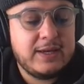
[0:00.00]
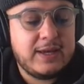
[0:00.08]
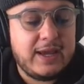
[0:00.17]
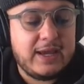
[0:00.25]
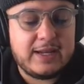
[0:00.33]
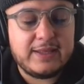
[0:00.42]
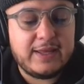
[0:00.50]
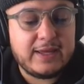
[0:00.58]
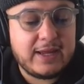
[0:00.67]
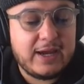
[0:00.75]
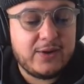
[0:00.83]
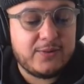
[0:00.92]
And I like
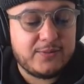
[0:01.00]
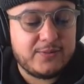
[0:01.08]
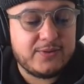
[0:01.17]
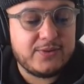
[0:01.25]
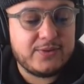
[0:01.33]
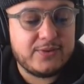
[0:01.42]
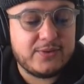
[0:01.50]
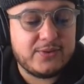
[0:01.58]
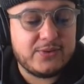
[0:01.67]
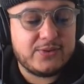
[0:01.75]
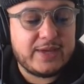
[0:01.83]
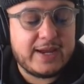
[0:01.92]
how
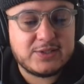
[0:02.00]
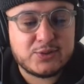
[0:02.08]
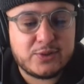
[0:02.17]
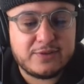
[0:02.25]
that is sort